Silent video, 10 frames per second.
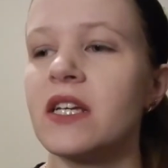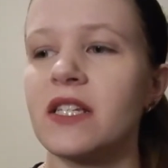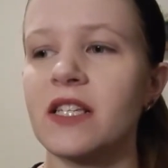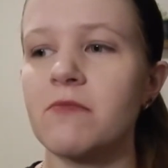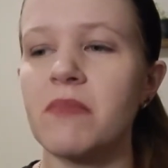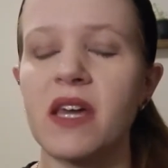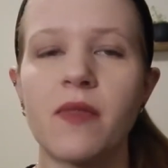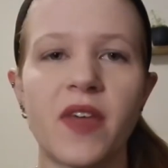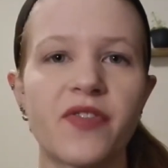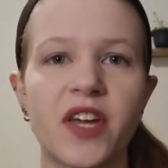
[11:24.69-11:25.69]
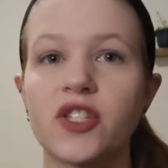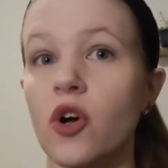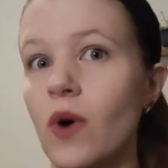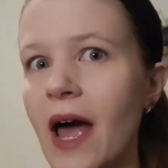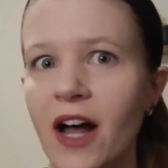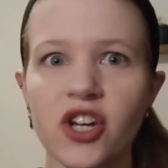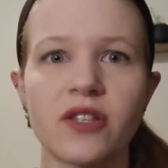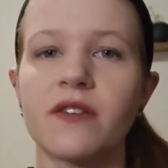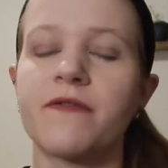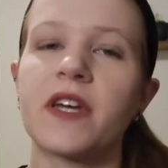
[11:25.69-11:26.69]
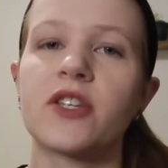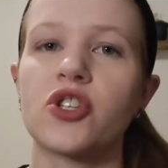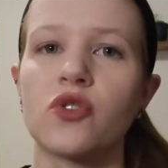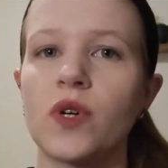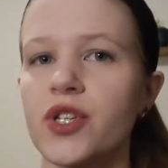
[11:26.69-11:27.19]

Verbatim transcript: doesn't mean that they don't actually fit into